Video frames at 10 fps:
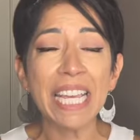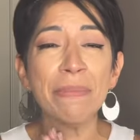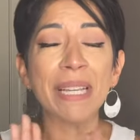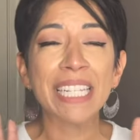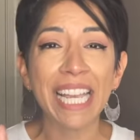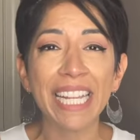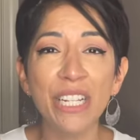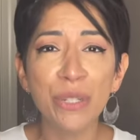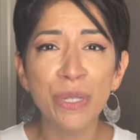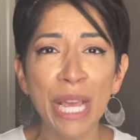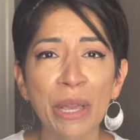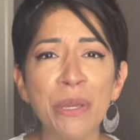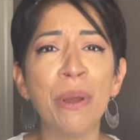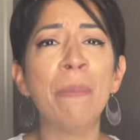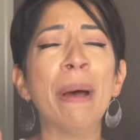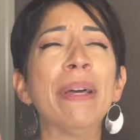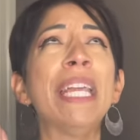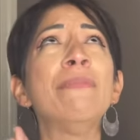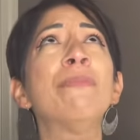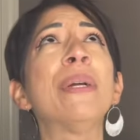am excited to tell you about
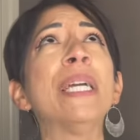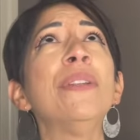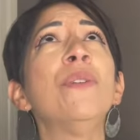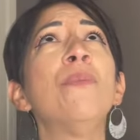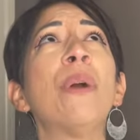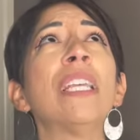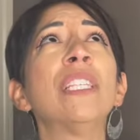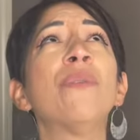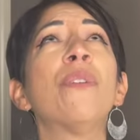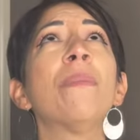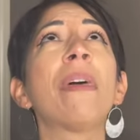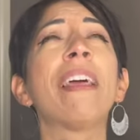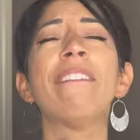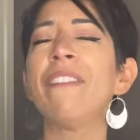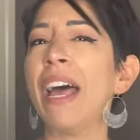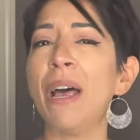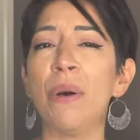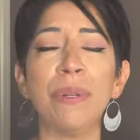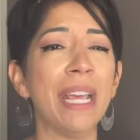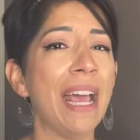a brand new breast form that I
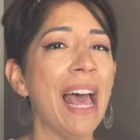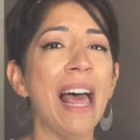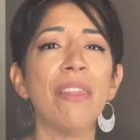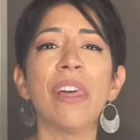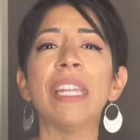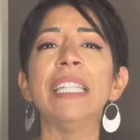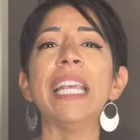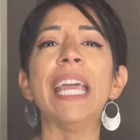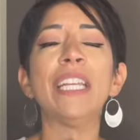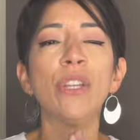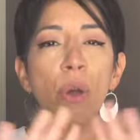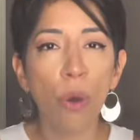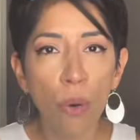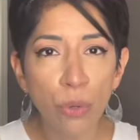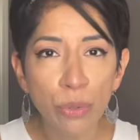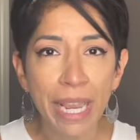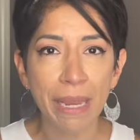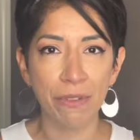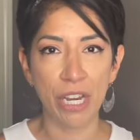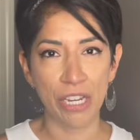found that is a total
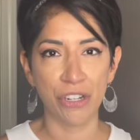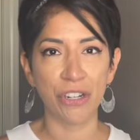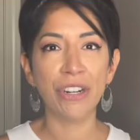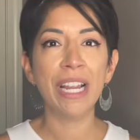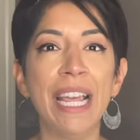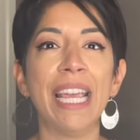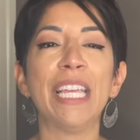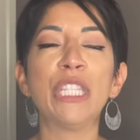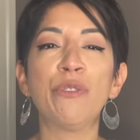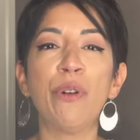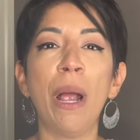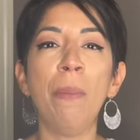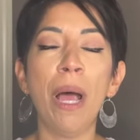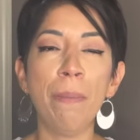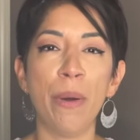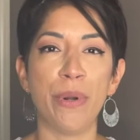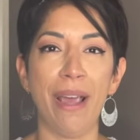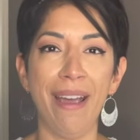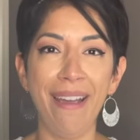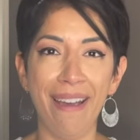game changer it's from
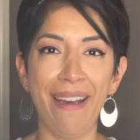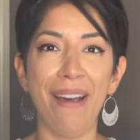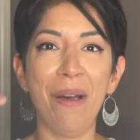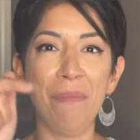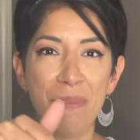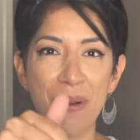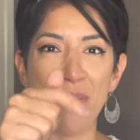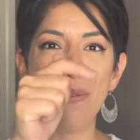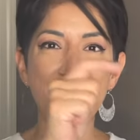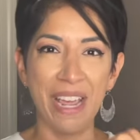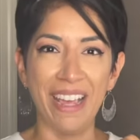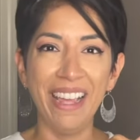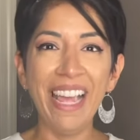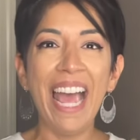Amoena, Amoena.